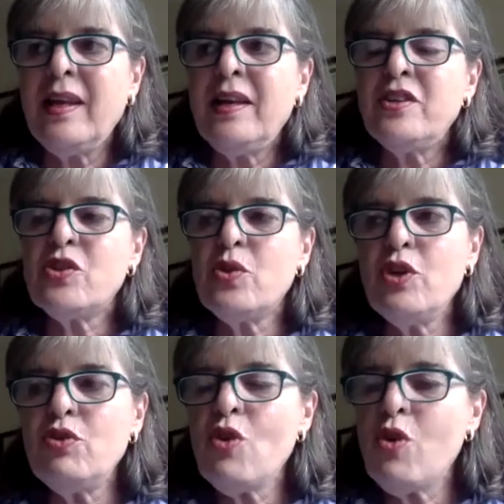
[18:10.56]
So you
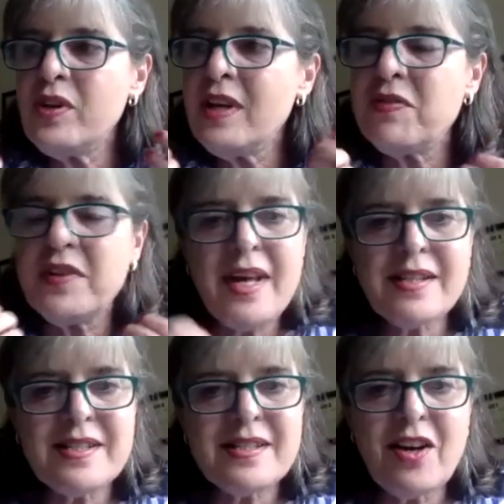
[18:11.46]
don't even
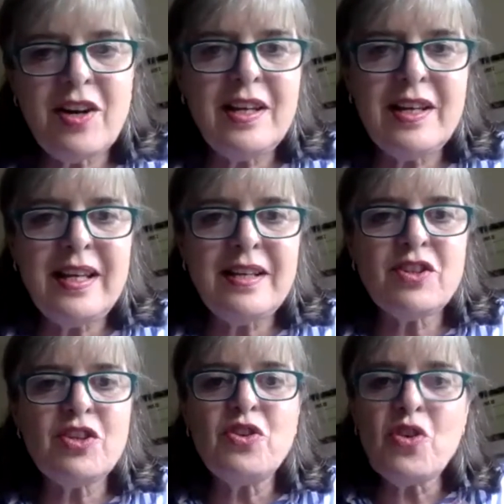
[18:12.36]
necessarily need
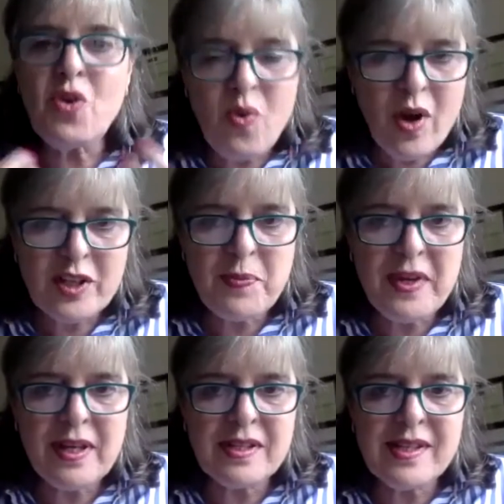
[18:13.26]
to know what's
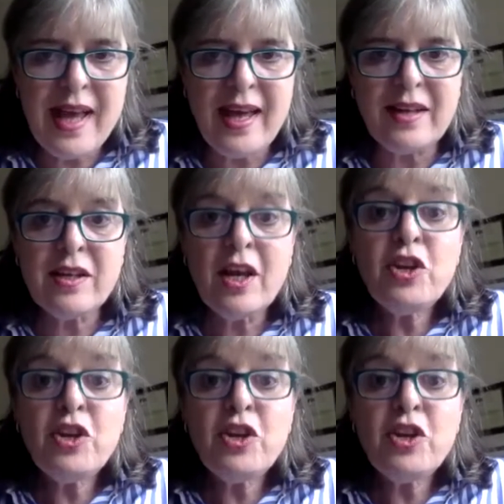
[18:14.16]
being said.